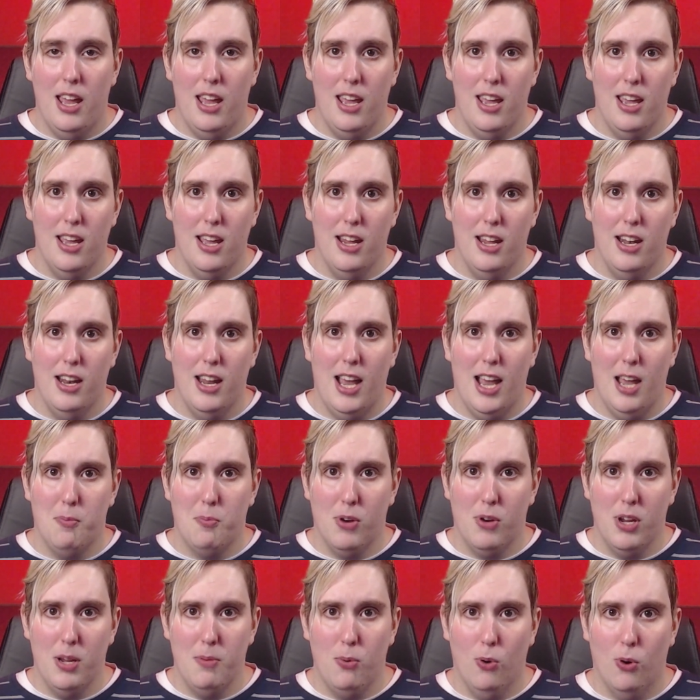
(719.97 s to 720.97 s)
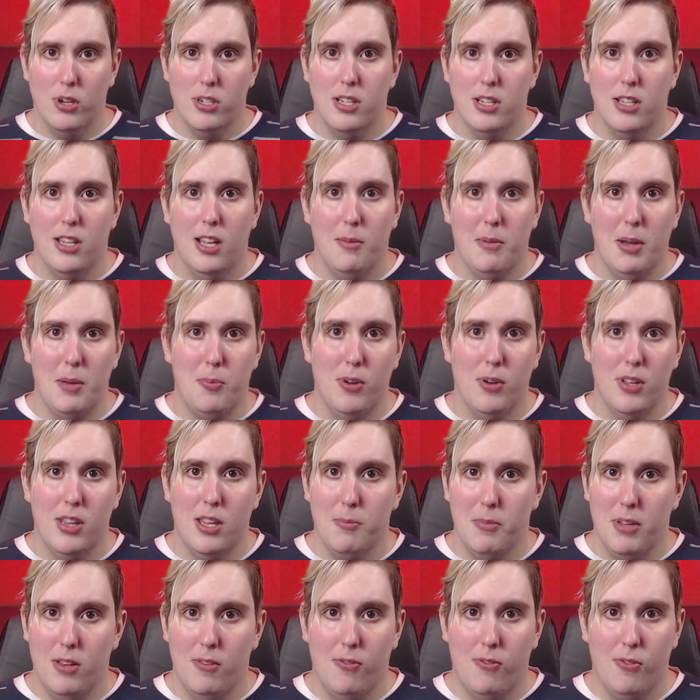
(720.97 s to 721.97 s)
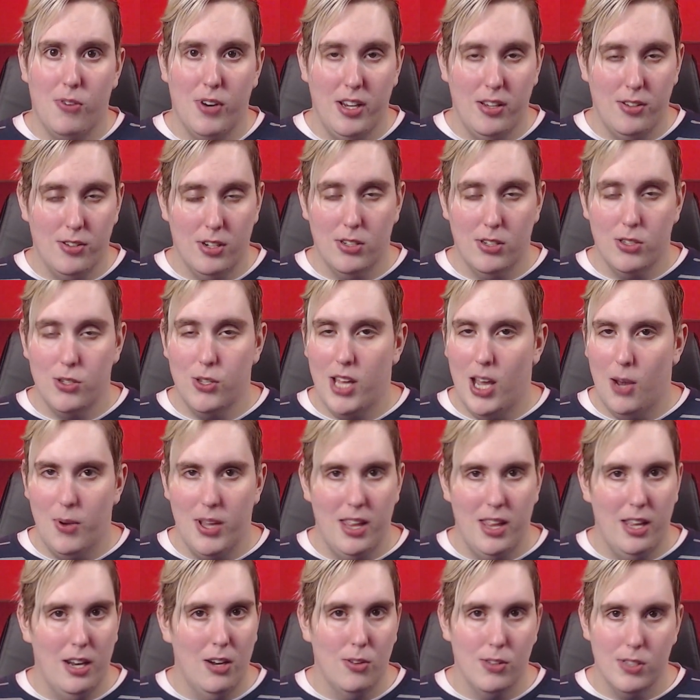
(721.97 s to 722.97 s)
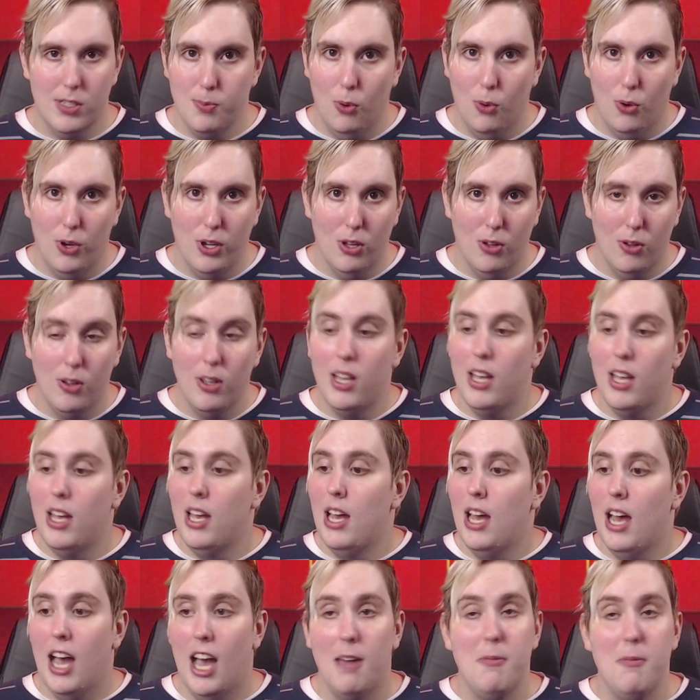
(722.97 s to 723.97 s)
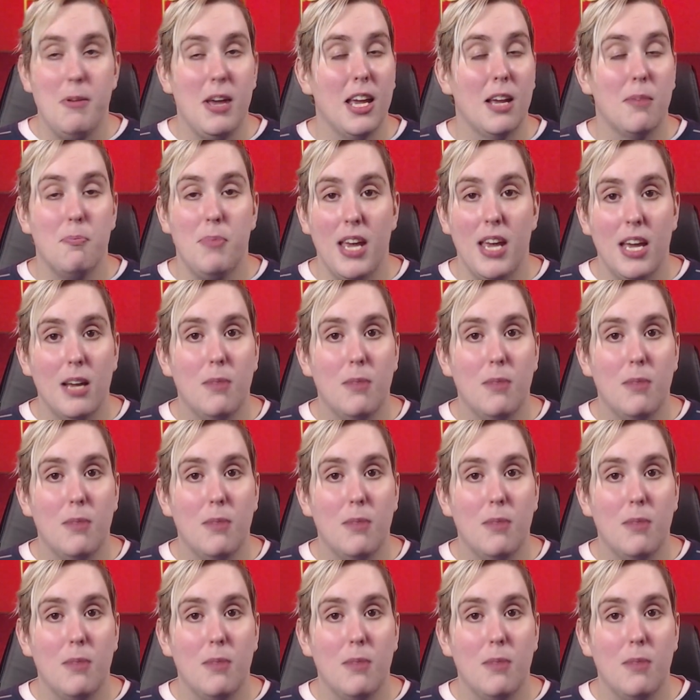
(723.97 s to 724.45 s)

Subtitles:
and I pre-portion them. I put them in the freezer so that way they don't spoil. I make